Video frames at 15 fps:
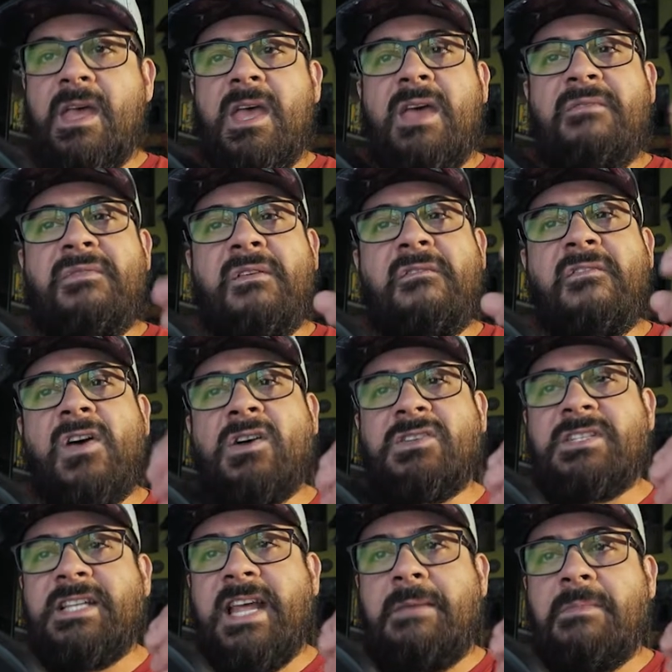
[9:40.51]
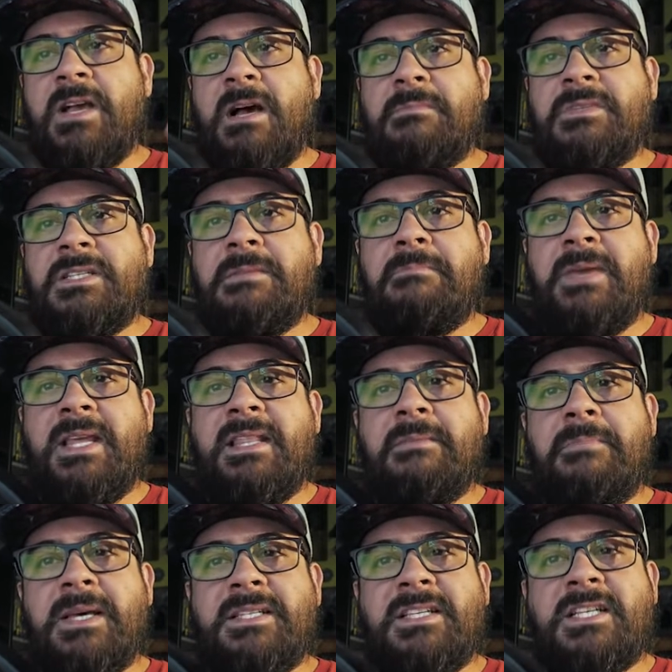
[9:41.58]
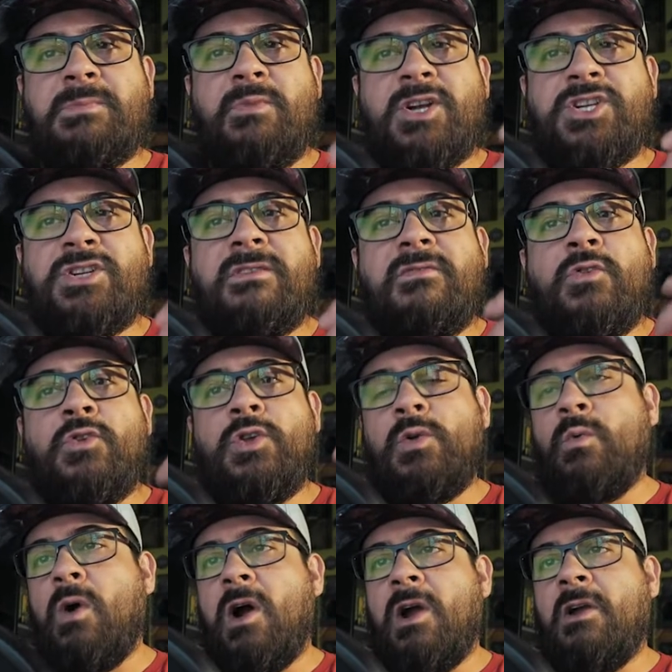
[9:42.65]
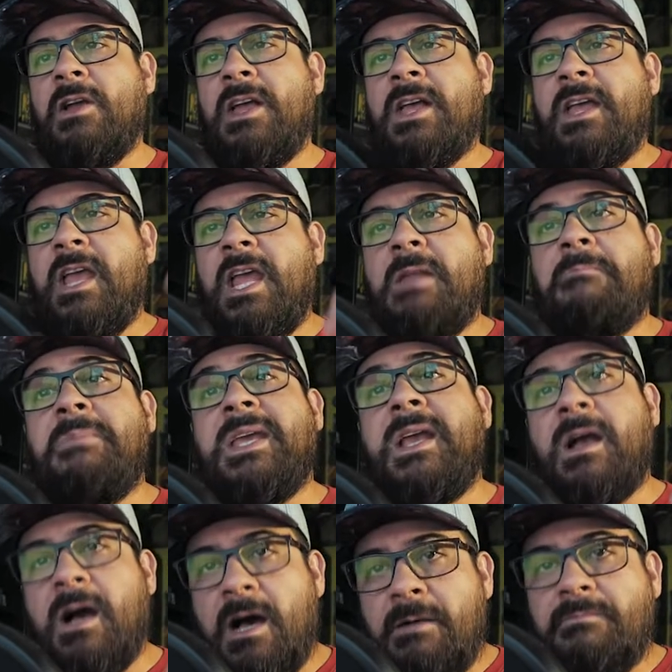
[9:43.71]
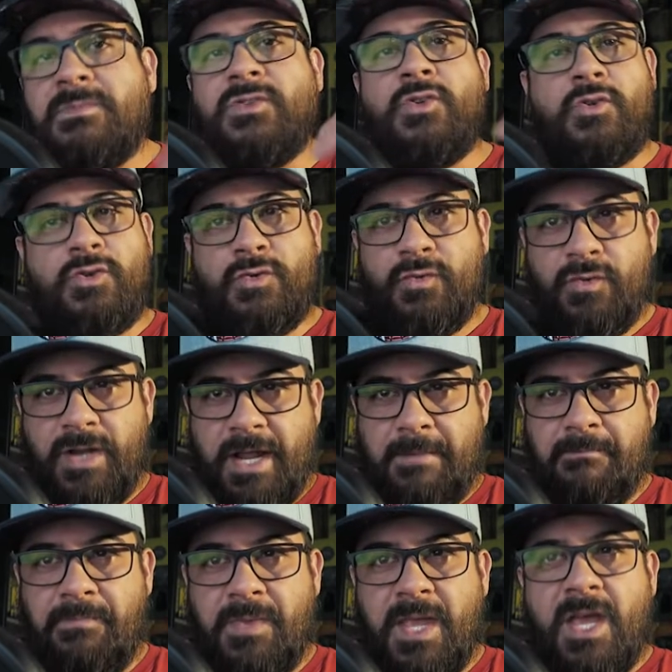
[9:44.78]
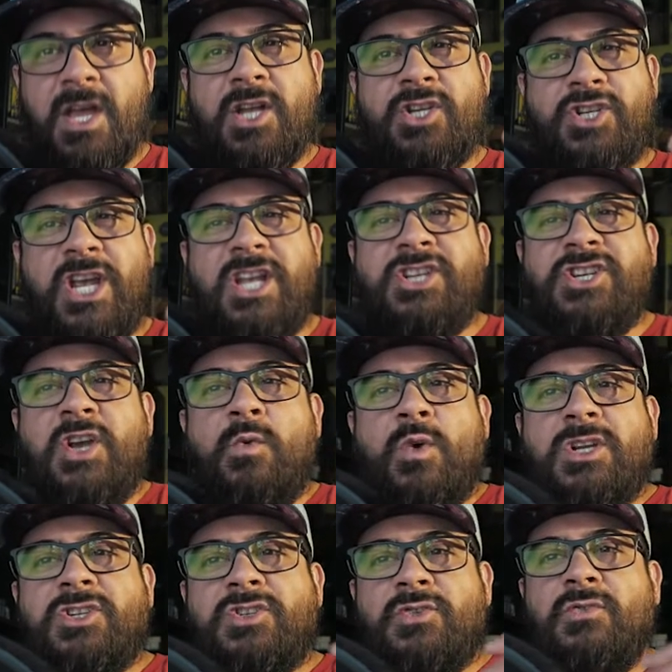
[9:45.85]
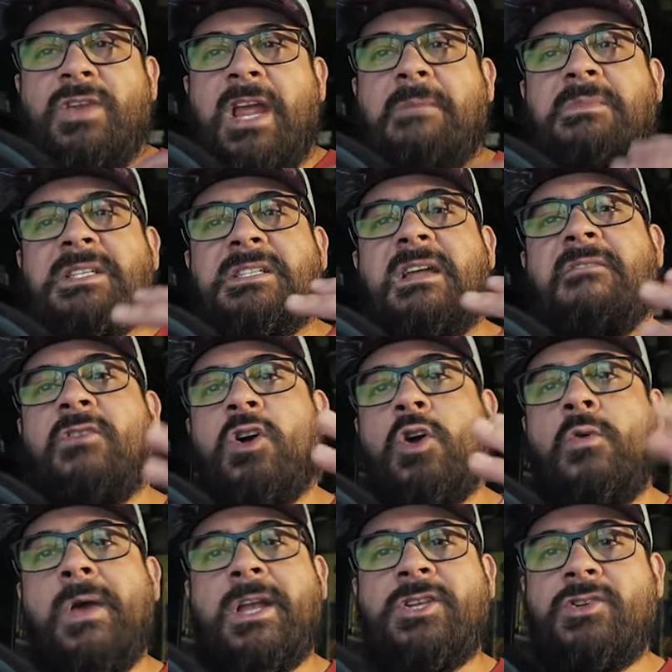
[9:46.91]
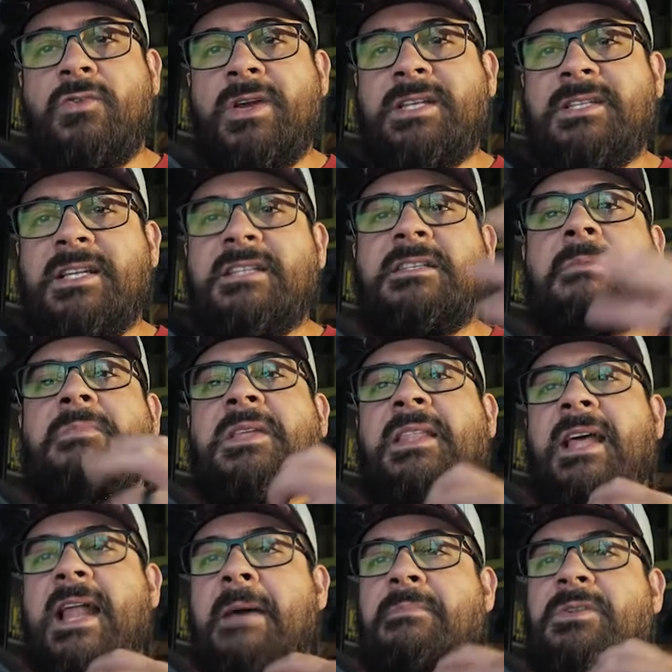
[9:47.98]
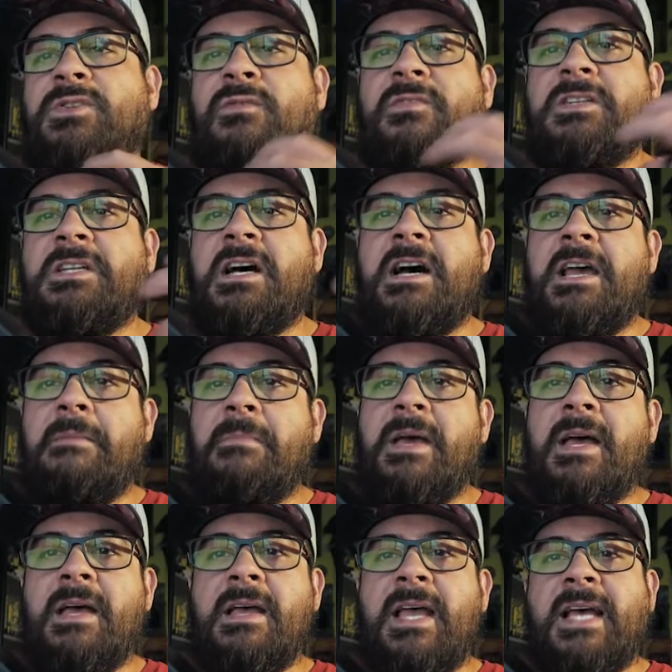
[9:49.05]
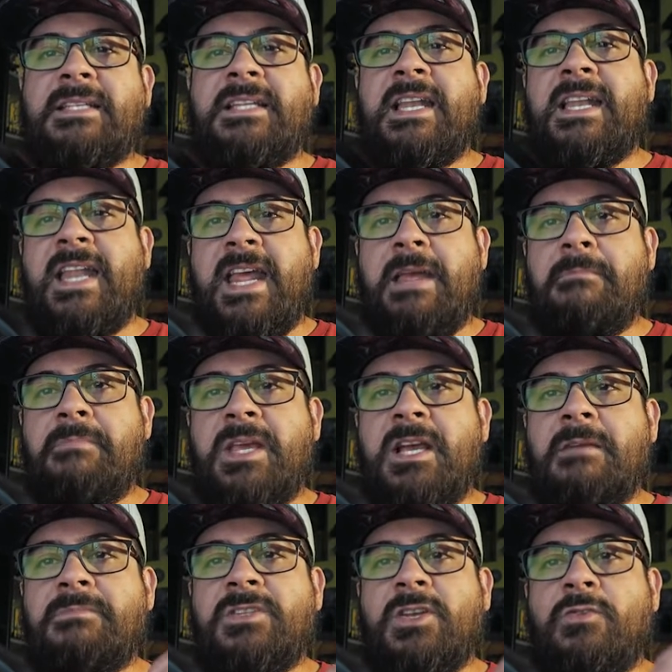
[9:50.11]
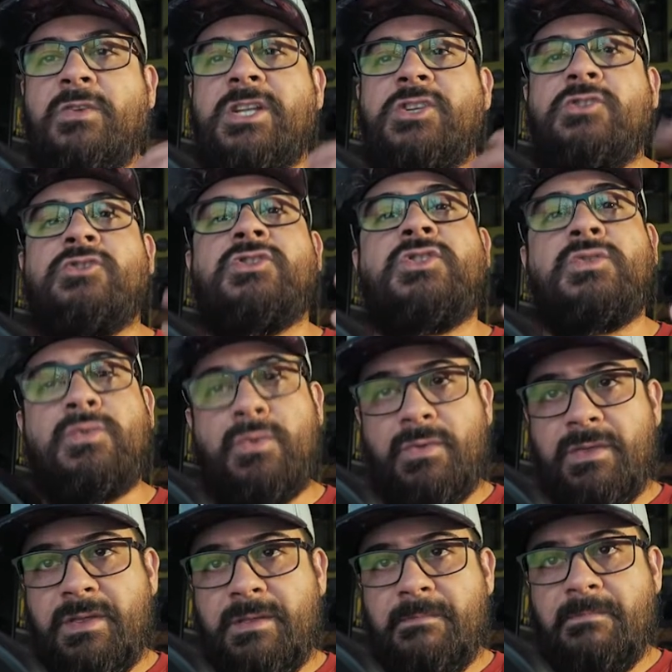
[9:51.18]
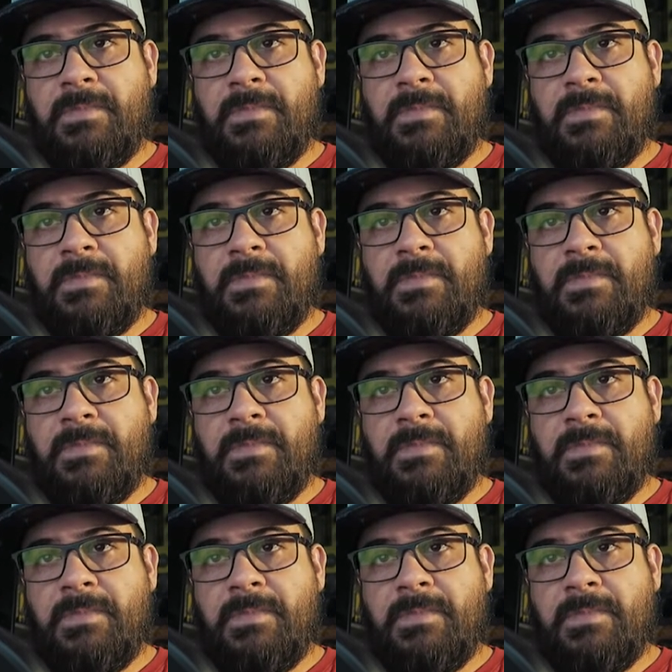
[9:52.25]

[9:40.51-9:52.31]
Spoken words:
If a false name comes to be the best expression of who you are, it becomes your true name. Changing one's true name is never a quick choice. It's something that happens over time, as a name becomes the creature's truth.